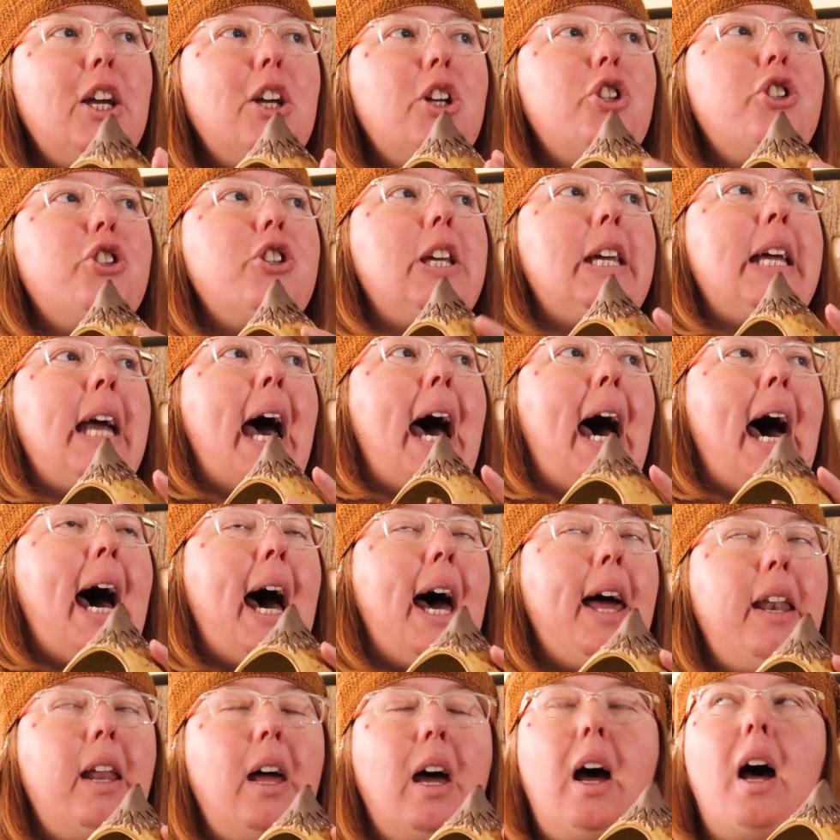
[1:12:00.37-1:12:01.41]
She
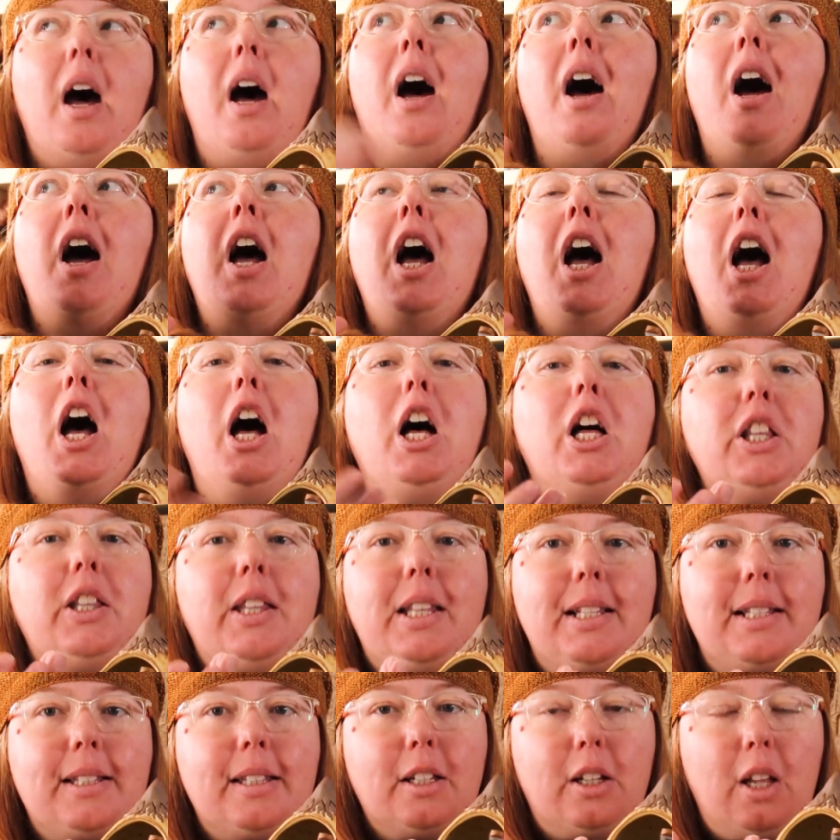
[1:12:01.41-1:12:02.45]
had
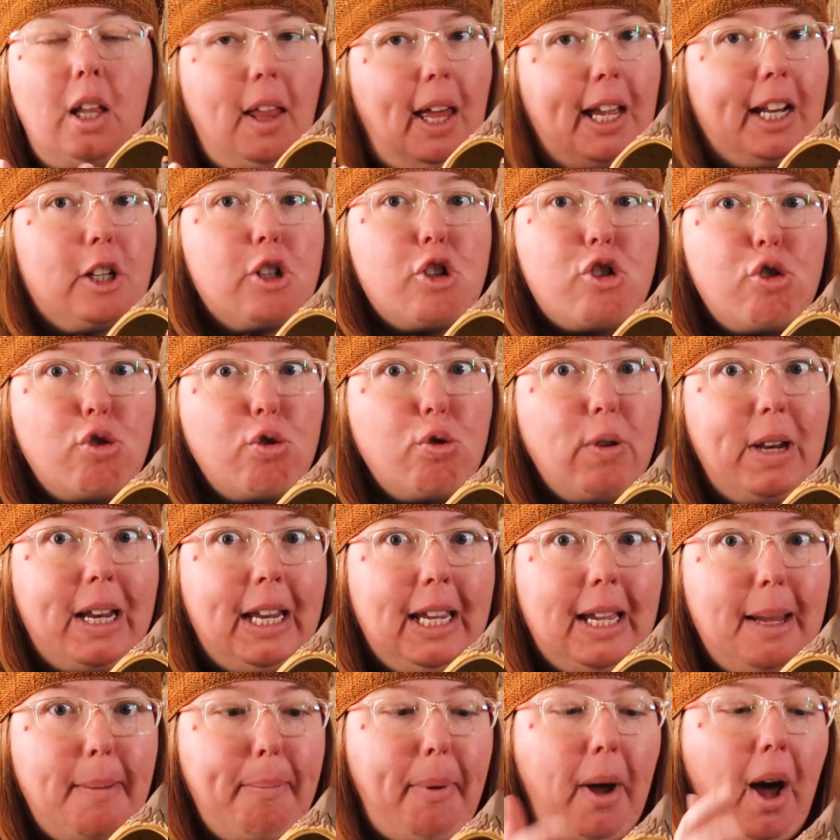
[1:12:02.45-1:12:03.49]
these little like
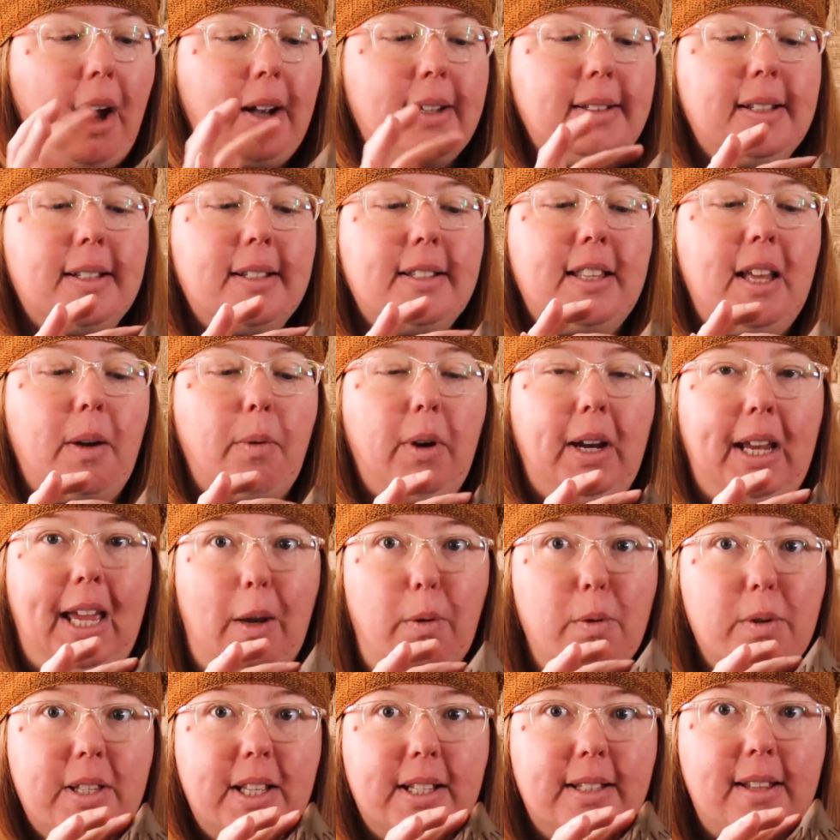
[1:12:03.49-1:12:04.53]
trinket boxes that were,
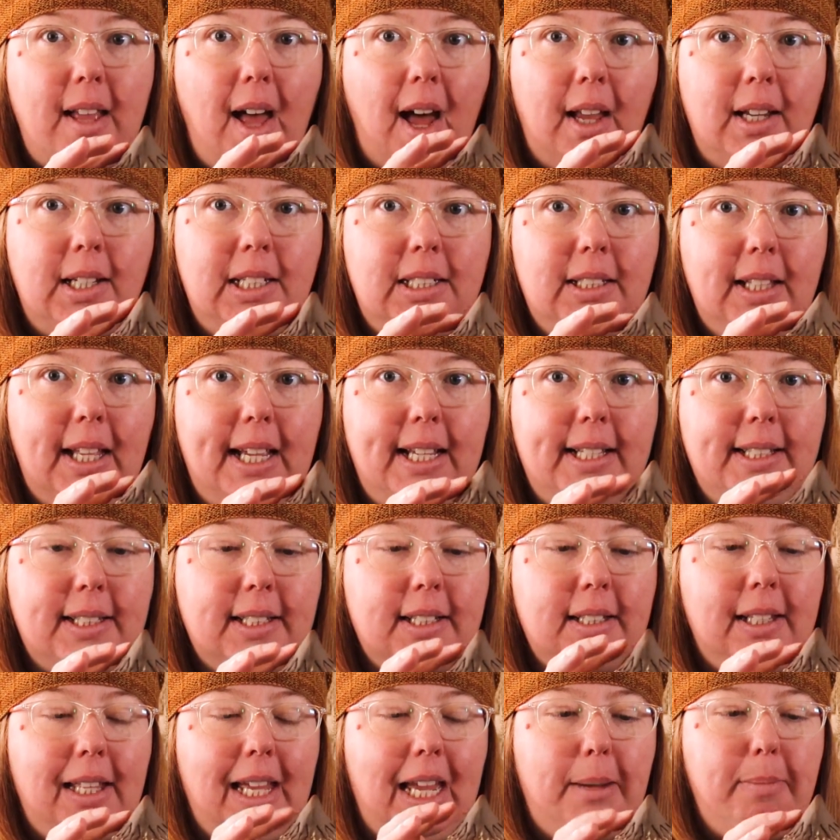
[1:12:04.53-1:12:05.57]
again, with this
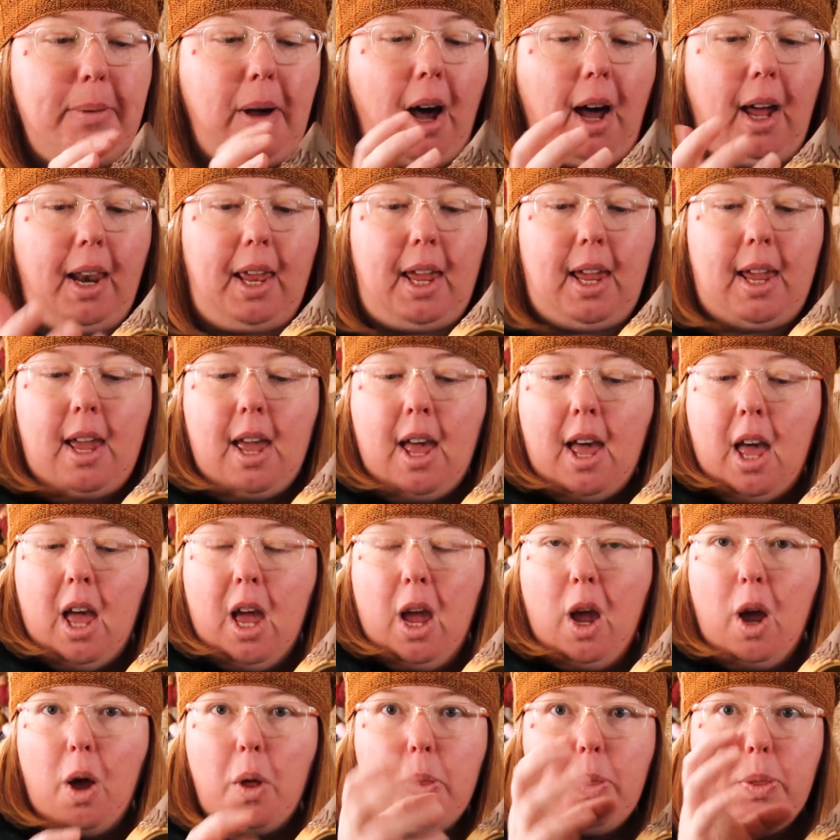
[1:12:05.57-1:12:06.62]
unglazed clay body,
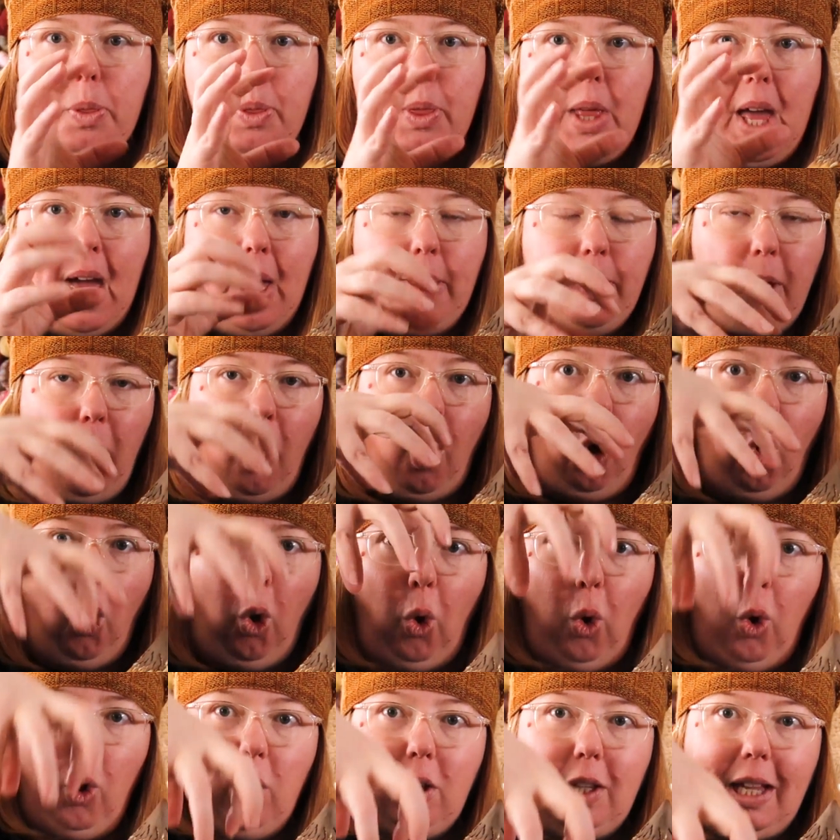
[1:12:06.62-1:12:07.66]
and the
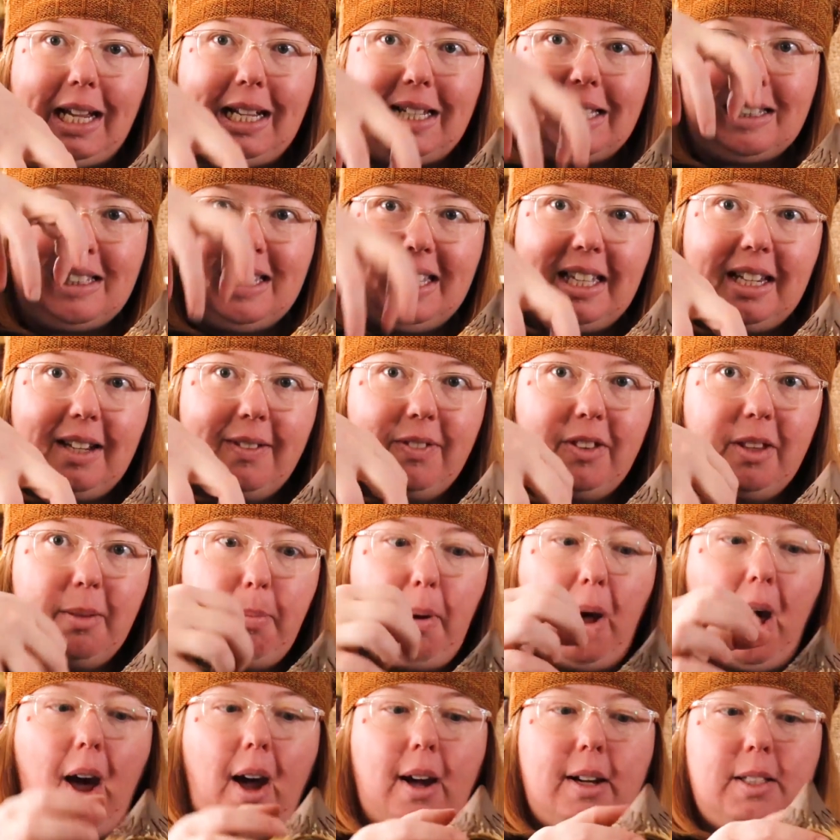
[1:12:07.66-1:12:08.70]
whole like lid of the
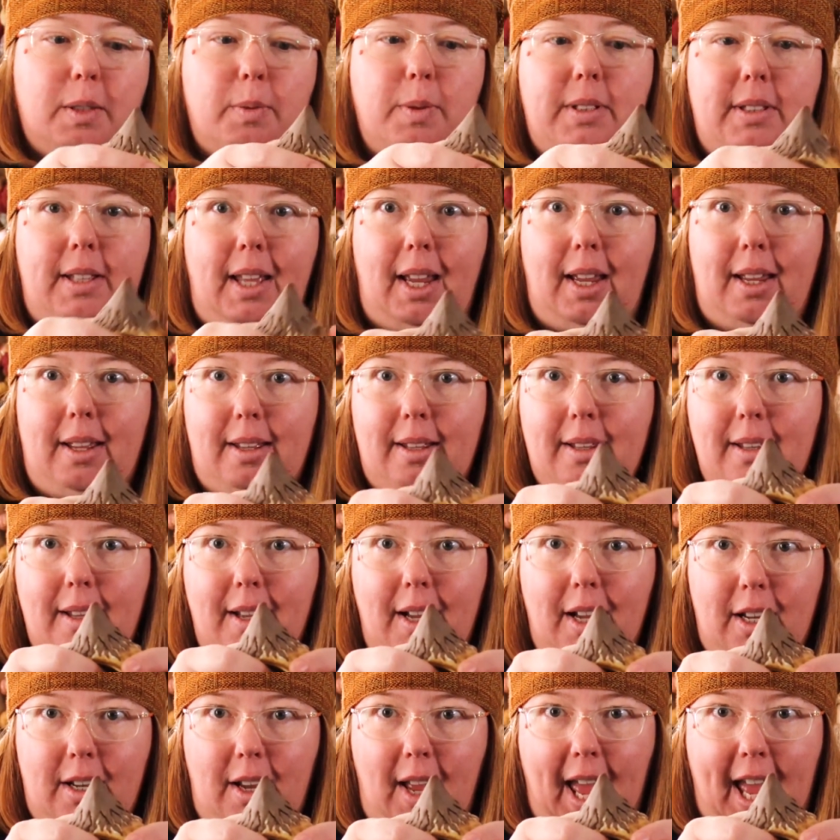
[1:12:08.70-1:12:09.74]
box was like
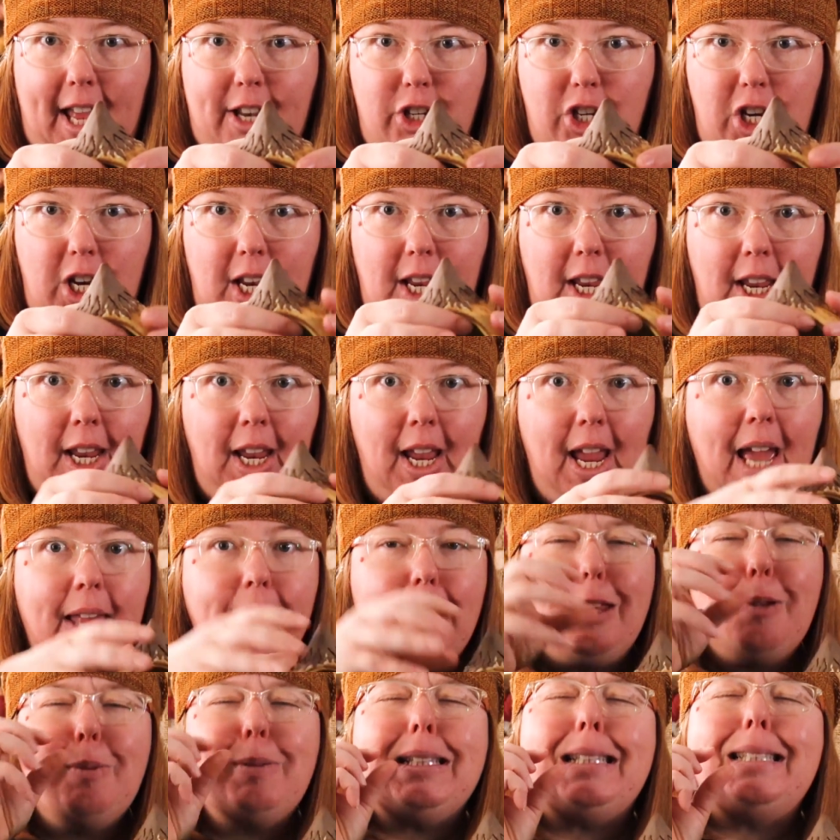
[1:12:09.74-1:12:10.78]
a hedgie, and
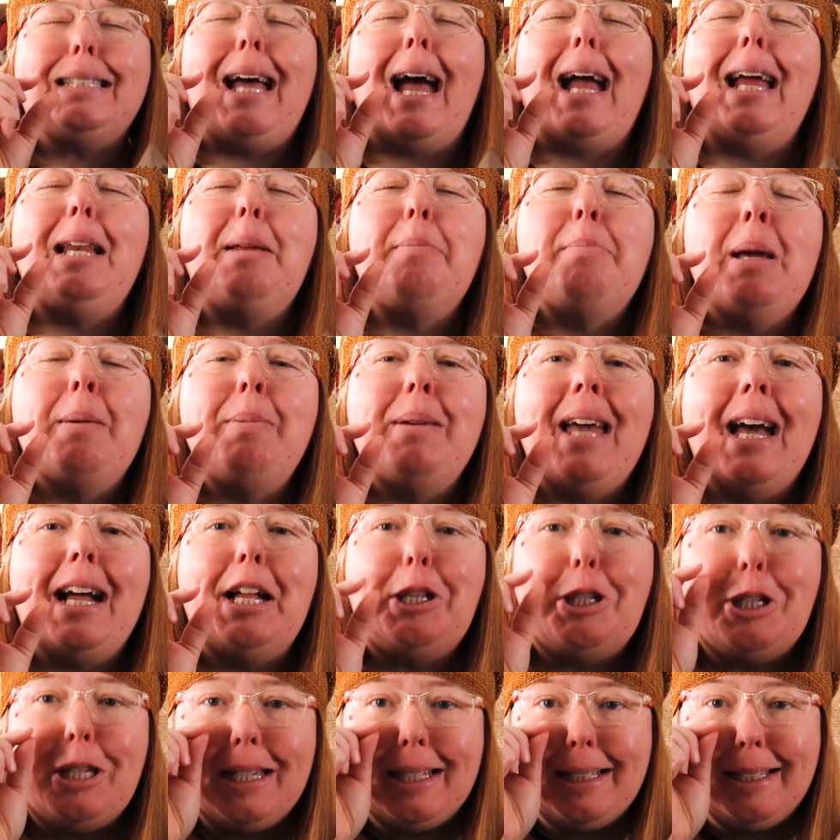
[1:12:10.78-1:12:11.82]
then there was a tiny baby
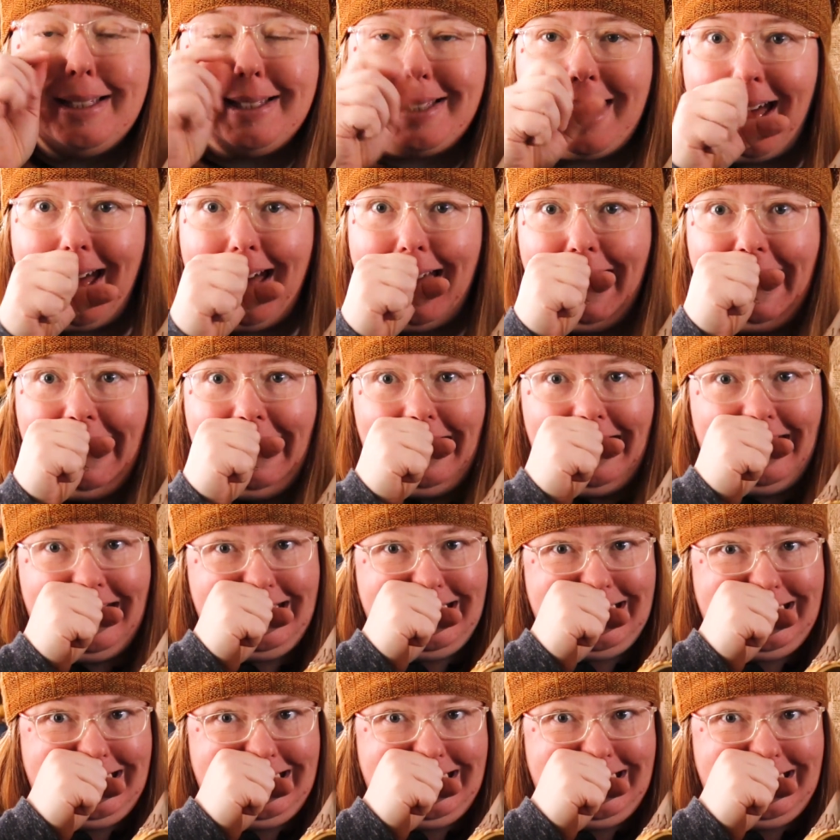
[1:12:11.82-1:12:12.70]
hedgie inside.